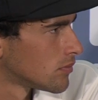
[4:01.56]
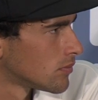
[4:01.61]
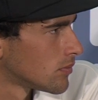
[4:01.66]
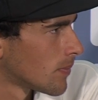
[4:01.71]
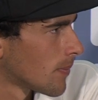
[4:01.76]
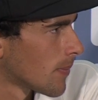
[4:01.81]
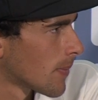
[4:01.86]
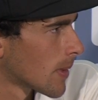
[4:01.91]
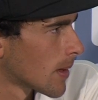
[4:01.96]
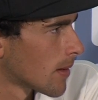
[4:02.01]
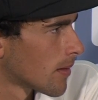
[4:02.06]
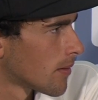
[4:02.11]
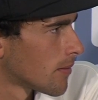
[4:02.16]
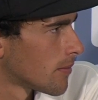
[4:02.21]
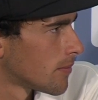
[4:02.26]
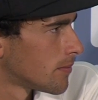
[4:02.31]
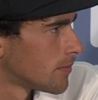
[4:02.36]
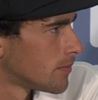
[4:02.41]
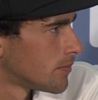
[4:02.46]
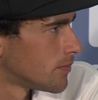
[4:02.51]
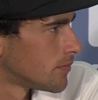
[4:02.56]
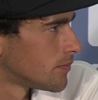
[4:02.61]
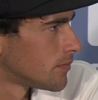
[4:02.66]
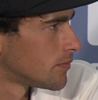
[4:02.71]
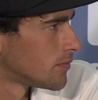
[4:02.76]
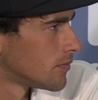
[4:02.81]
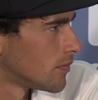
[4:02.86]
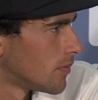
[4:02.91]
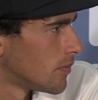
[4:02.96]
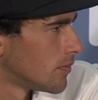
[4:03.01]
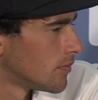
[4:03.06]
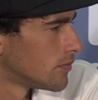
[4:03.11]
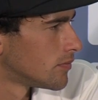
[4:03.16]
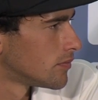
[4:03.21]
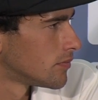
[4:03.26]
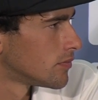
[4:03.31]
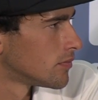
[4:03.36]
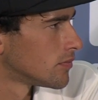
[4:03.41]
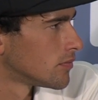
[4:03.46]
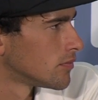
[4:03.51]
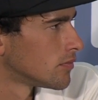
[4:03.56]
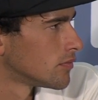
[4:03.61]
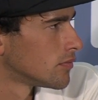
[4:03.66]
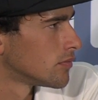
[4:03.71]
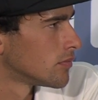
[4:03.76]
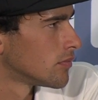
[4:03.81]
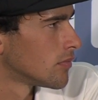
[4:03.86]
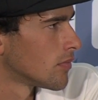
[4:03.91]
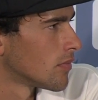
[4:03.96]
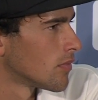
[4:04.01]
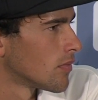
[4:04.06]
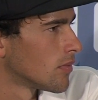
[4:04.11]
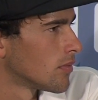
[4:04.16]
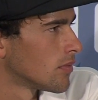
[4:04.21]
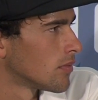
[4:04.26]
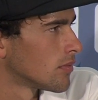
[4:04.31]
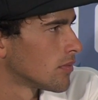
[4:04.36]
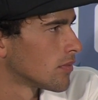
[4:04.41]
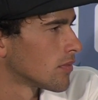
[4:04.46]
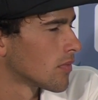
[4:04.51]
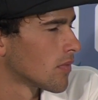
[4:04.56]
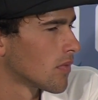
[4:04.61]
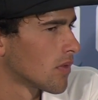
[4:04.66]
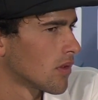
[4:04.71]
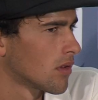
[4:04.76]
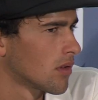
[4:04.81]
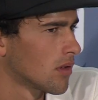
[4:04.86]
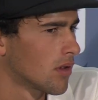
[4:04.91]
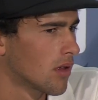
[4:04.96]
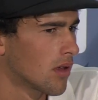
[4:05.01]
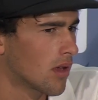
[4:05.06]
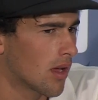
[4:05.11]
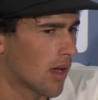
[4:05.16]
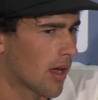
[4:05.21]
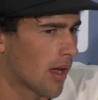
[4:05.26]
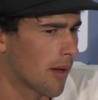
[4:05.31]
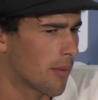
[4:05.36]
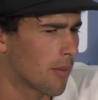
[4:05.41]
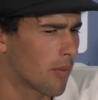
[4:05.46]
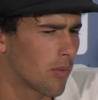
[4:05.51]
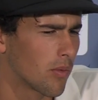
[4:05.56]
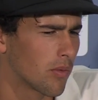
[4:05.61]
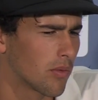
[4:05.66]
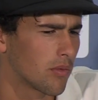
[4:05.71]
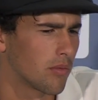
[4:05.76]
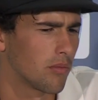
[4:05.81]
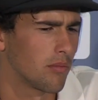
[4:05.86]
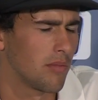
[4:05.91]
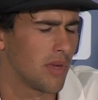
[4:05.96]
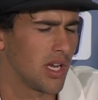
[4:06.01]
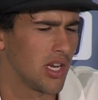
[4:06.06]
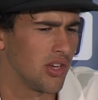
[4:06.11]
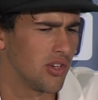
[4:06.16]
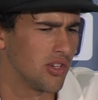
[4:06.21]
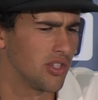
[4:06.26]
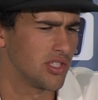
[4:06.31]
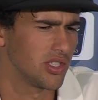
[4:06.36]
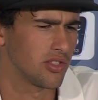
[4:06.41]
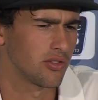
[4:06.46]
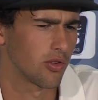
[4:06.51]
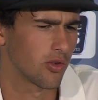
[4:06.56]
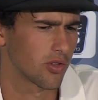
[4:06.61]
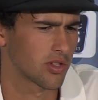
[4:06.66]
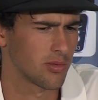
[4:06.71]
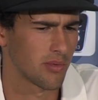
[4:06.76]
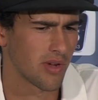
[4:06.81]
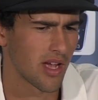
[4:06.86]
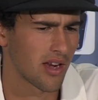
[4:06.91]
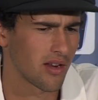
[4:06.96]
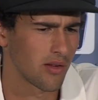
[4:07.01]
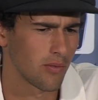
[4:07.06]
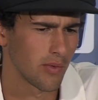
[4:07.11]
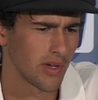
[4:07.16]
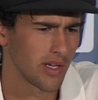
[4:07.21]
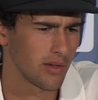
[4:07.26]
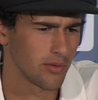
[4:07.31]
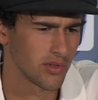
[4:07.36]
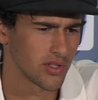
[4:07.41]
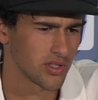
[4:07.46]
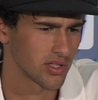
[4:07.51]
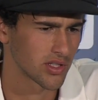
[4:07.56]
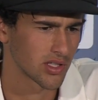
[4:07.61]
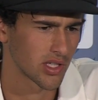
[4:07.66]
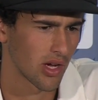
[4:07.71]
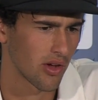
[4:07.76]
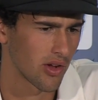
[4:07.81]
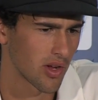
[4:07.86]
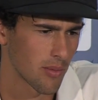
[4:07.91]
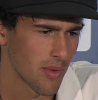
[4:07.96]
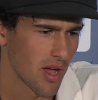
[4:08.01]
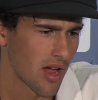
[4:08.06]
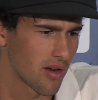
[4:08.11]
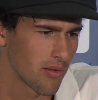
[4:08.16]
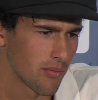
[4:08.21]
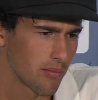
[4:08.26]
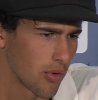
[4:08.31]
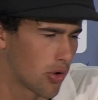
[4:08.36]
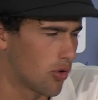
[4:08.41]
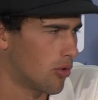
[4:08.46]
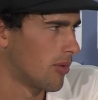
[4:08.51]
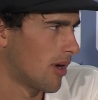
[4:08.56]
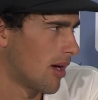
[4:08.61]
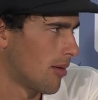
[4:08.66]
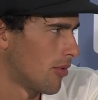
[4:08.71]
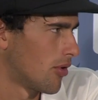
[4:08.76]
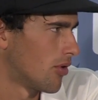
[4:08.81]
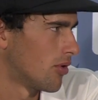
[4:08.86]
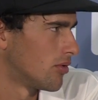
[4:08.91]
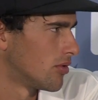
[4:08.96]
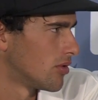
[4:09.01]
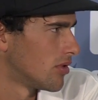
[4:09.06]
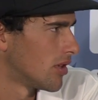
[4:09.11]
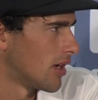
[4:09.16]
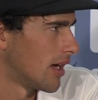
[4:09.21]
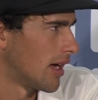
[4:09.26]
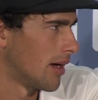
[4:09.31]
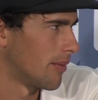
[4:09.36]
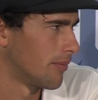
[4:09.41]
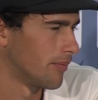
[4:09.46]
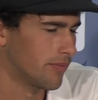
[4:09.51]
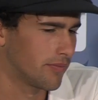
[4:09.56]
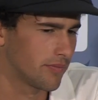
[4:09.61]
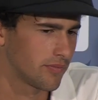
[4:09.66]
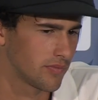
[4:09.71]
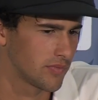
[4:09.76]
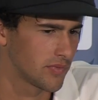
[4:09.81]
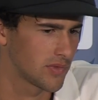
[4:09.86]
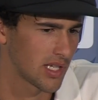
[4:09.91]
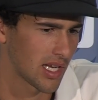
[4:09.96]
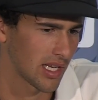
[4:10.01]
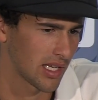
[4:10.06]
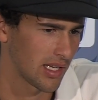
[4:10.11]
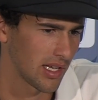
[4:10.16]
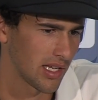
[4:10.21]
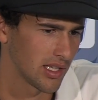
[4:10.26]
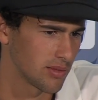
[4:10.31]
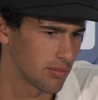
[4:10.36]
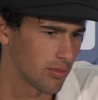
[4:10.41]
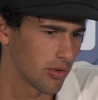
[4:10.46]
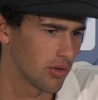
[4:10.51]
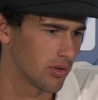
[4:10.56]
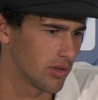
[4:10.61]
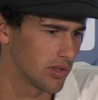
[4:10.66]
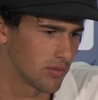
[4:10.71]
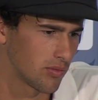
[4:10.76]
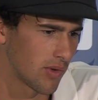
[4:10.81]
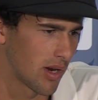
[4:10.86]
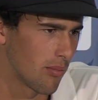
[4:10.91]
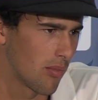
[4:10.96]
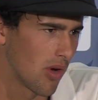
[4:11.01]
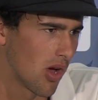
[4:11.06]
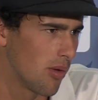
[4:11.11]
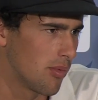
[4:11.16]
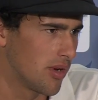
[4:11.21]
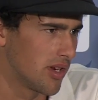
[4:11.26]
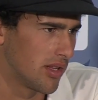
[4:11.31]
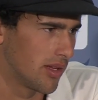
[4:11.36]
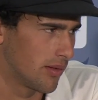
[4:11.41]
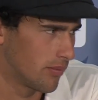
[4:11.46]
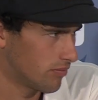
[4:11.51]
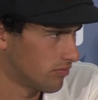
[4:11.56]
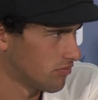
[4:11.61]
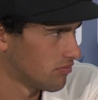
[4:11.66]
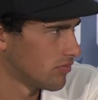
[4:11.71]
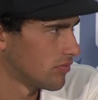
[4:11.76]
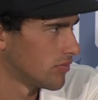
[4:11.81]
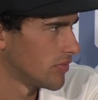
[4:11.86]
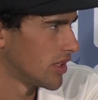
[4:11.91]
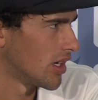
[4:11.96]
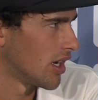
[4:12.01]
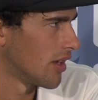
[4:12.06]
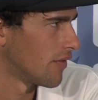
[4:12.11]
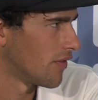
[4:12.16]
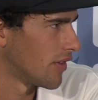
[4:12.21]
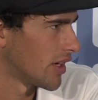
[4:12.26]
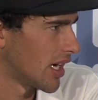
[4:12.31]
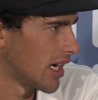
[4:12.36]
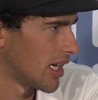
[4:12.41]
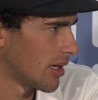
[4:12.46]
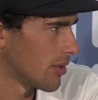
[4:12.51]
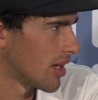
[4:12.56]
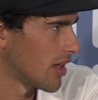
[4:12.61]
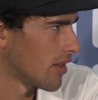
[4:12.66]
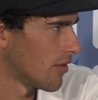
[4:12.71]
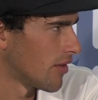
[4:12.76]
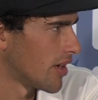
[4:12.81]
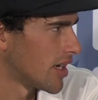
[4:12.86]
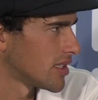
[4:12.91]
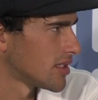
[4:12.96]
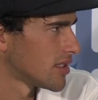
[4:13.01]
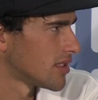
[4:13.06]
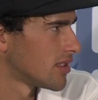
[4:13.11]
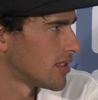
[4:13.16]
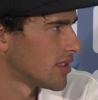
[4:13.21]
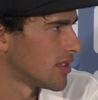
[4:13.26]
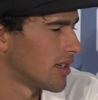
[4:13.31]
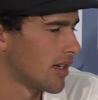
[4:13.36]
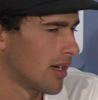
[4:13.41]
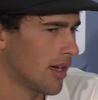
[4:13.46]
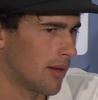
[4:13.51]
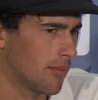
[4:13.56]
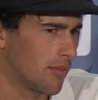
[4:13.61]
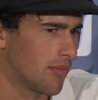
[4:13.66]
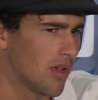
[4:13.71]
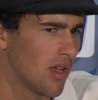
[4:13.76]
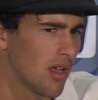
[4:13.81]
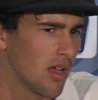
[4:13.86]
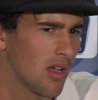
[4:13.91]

stumping call as well, how did you settle yourself down again? Um, me and Hughesy talked about it, and we were just going about it ball by ball. Um, taking each ball as one moment and then you know forgetting about the rest. Um,